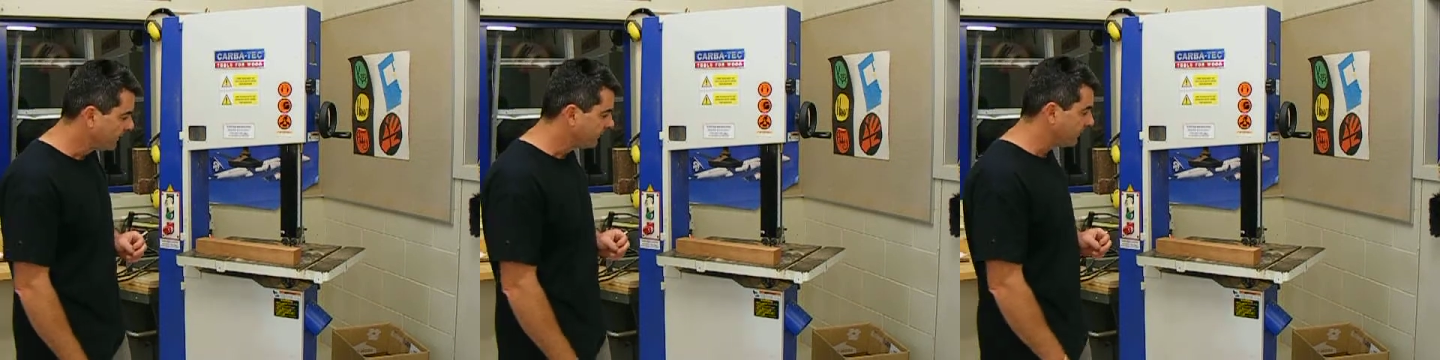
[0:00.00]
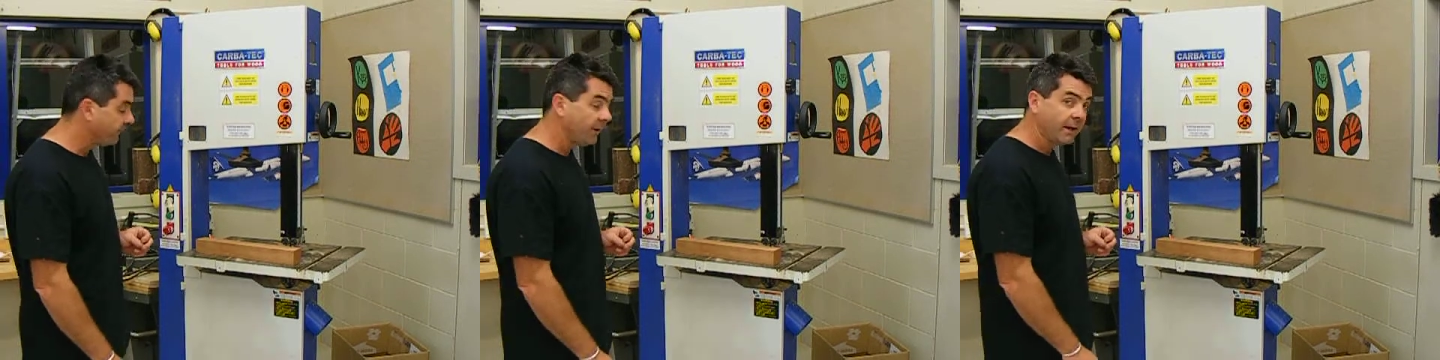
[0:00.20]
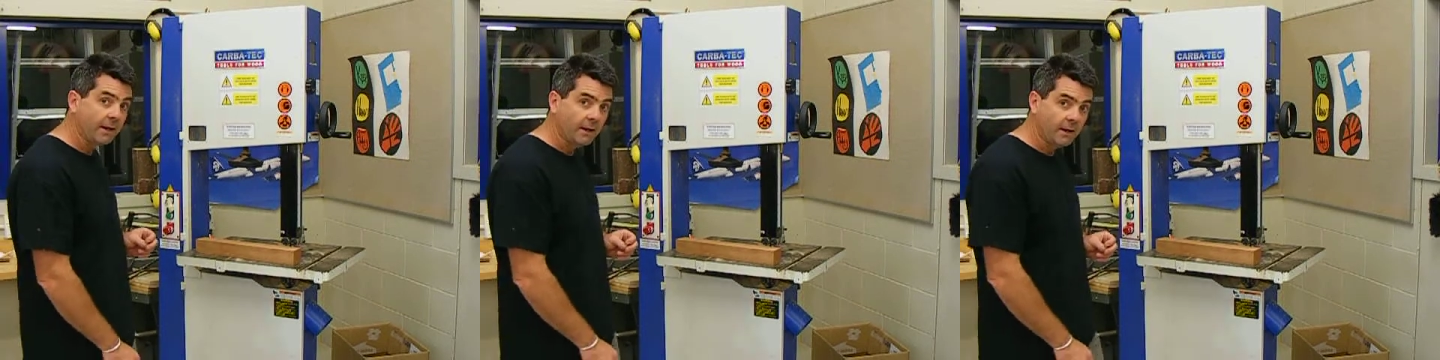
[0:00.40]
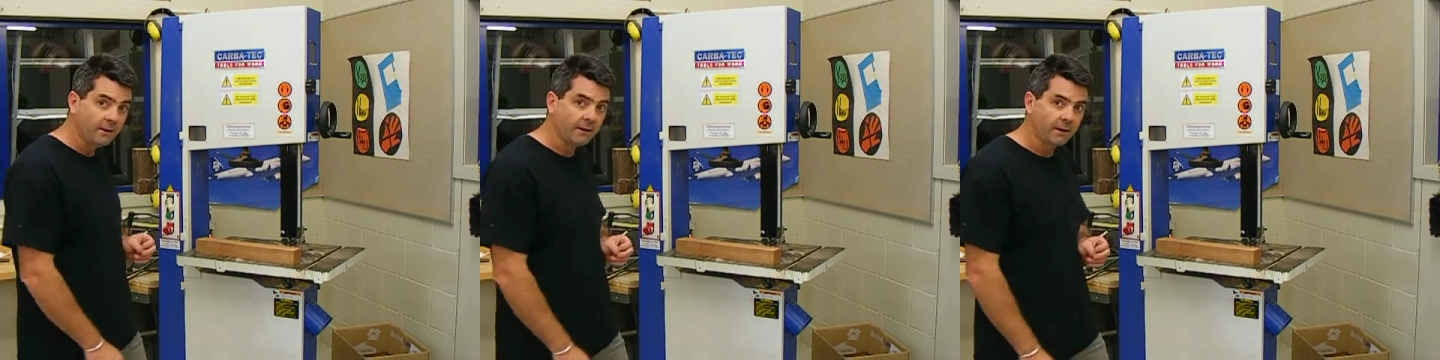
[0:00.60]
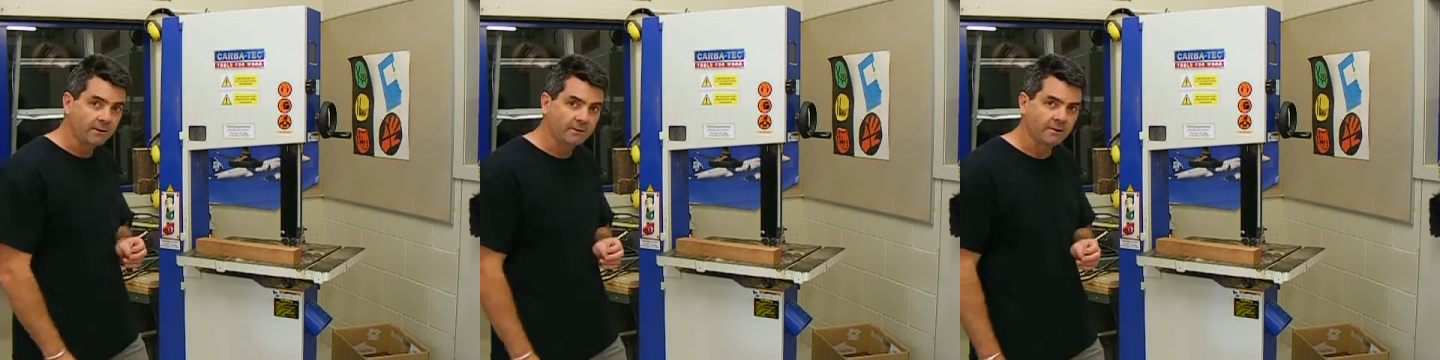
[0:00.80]
So if you hear
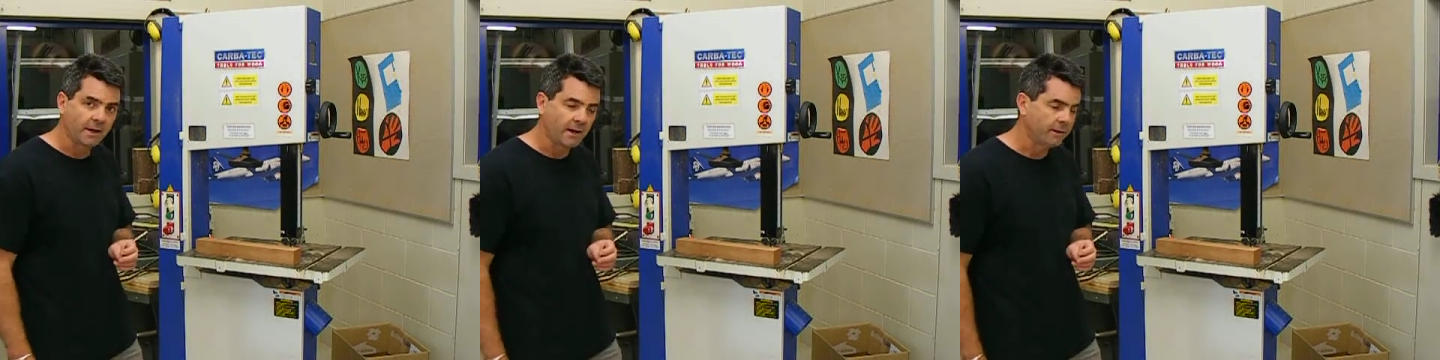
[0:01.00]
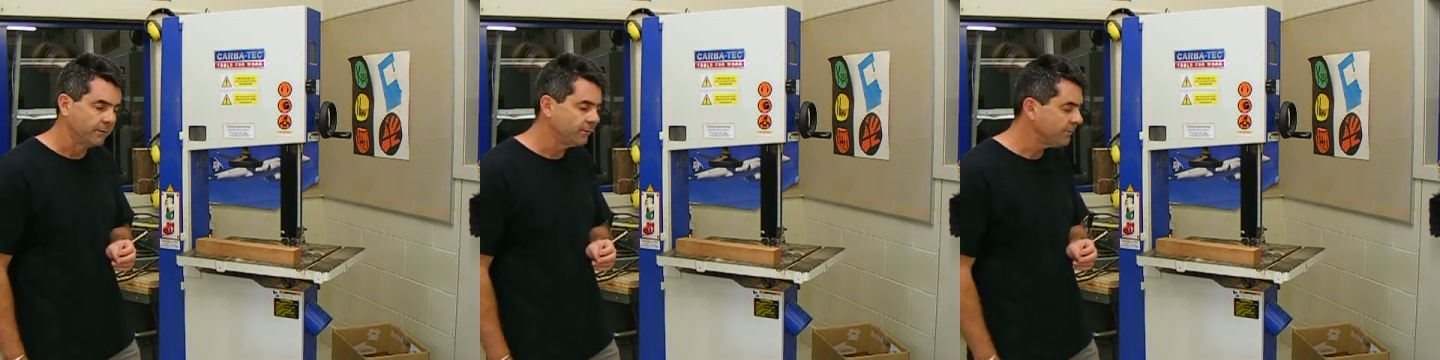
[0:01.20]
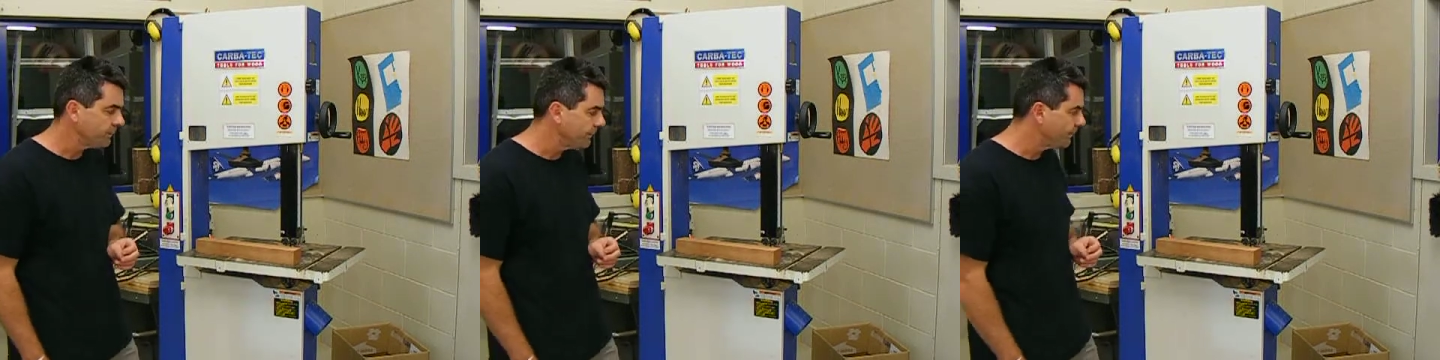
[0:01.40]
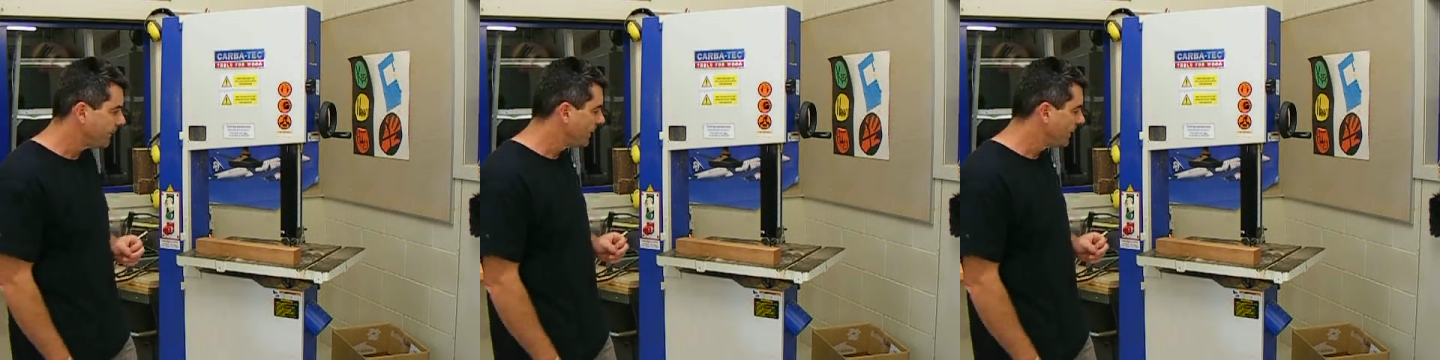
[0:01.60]
that sound,